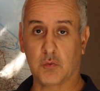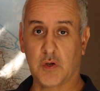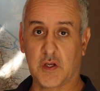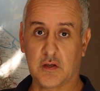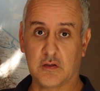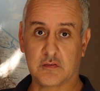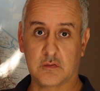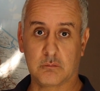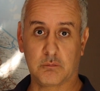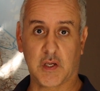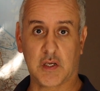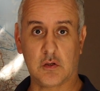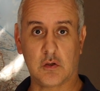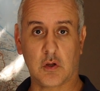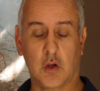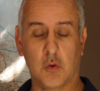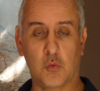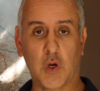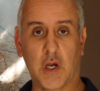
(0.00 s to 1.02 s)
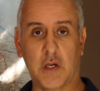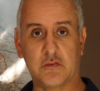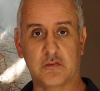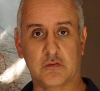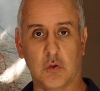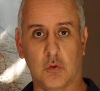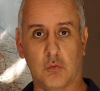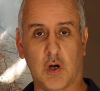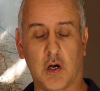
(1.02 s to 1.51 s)
where there's been no
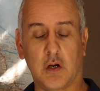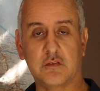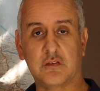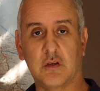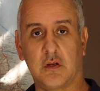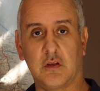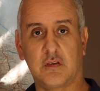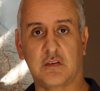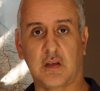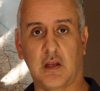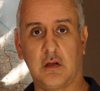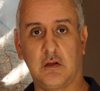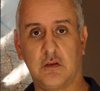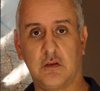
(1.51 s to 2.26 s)
waves for a while, so the sand